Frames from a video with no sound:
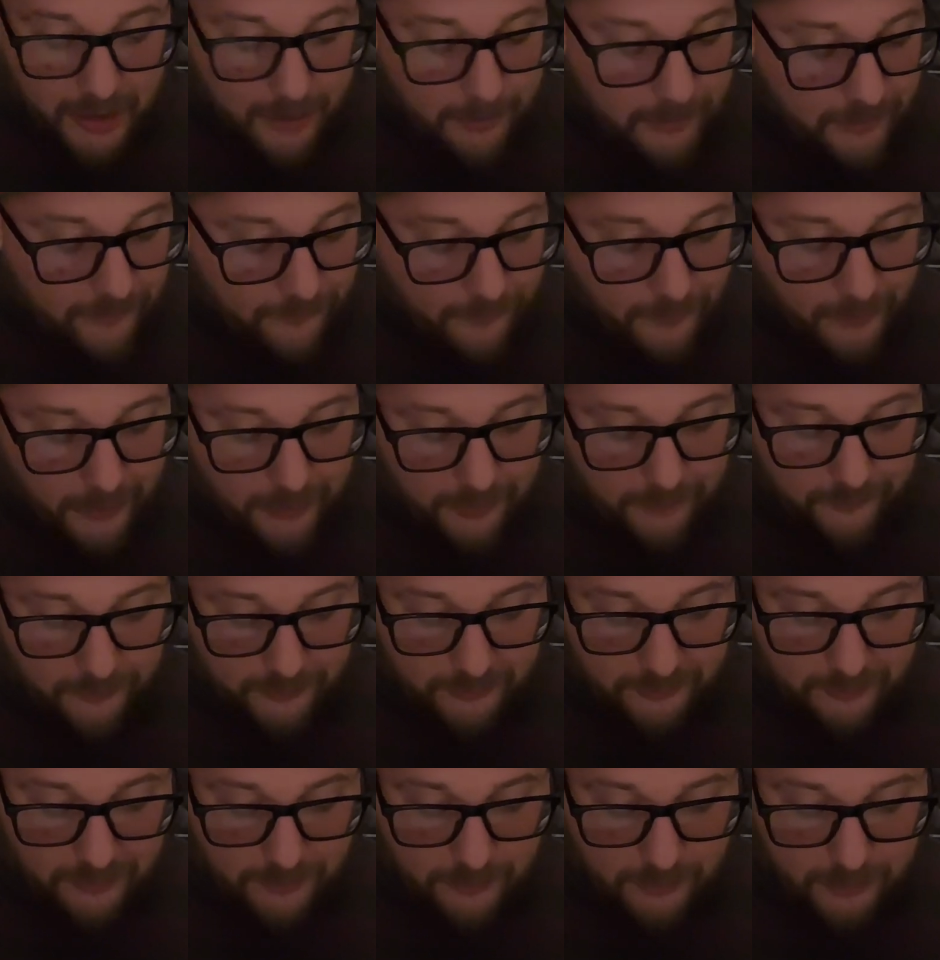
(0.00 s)
How could I be
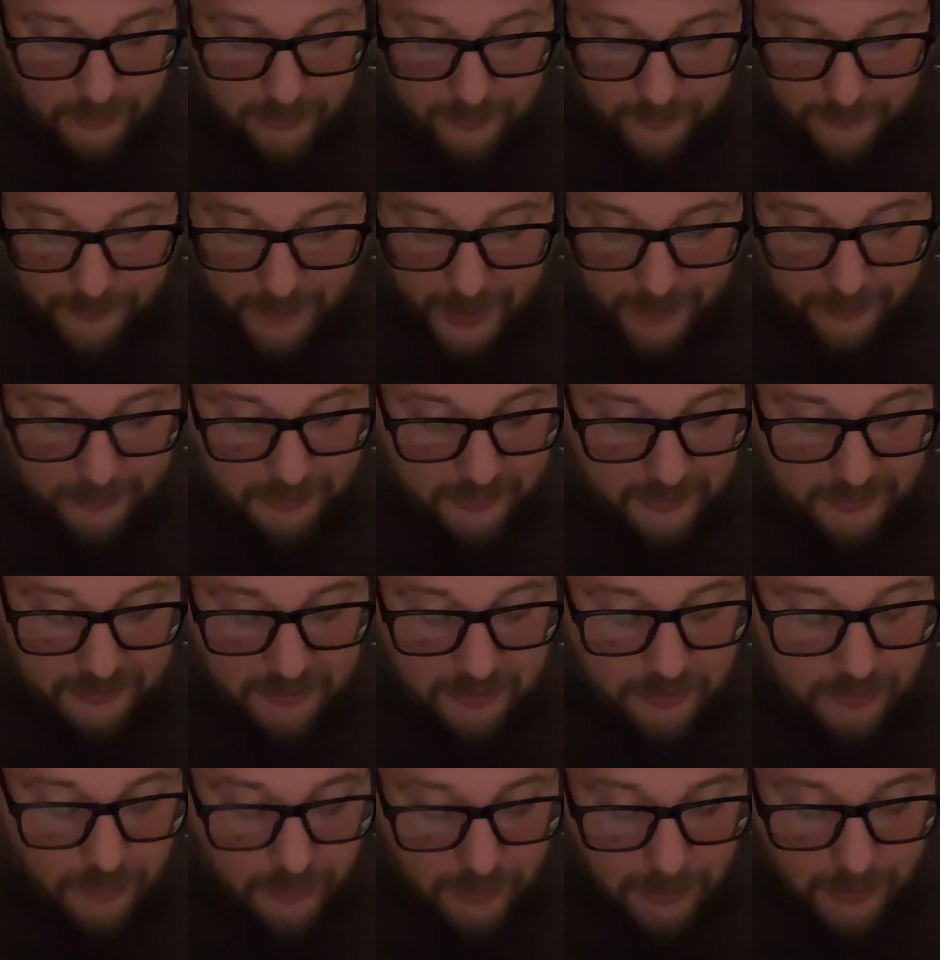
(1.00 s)
falling for someone whose father
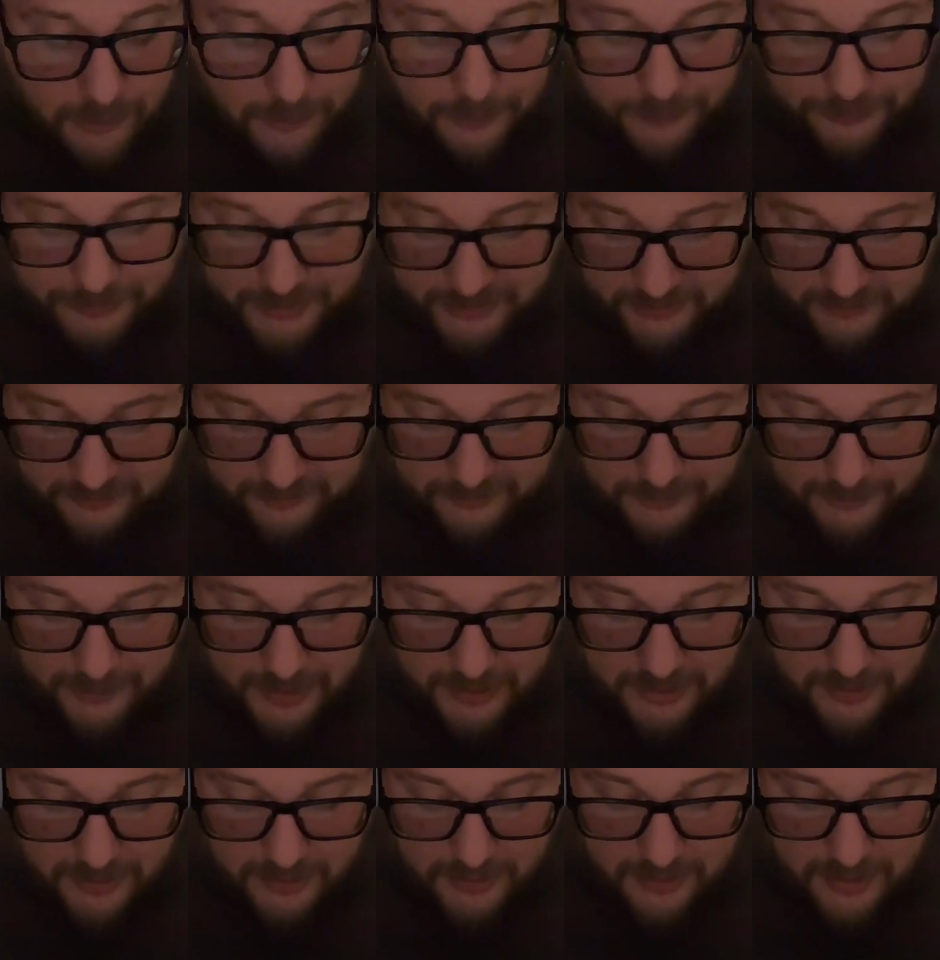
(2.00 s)
did such horrible things
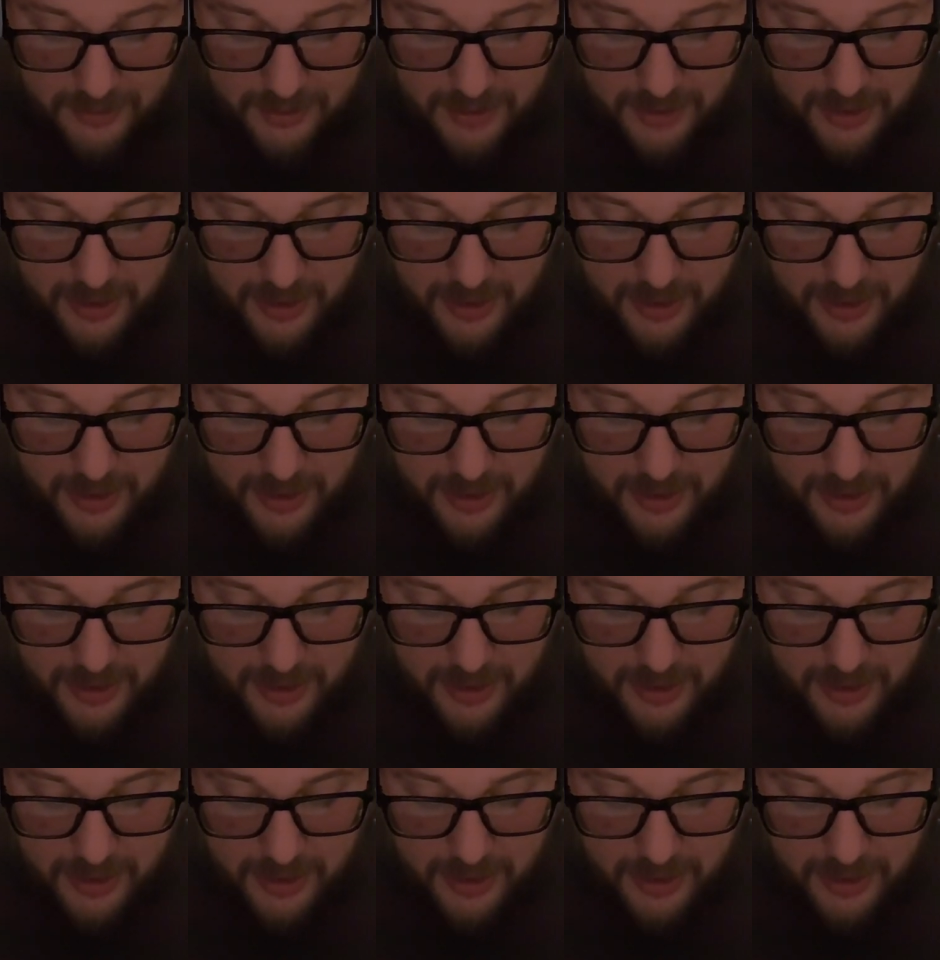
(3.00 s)
to me?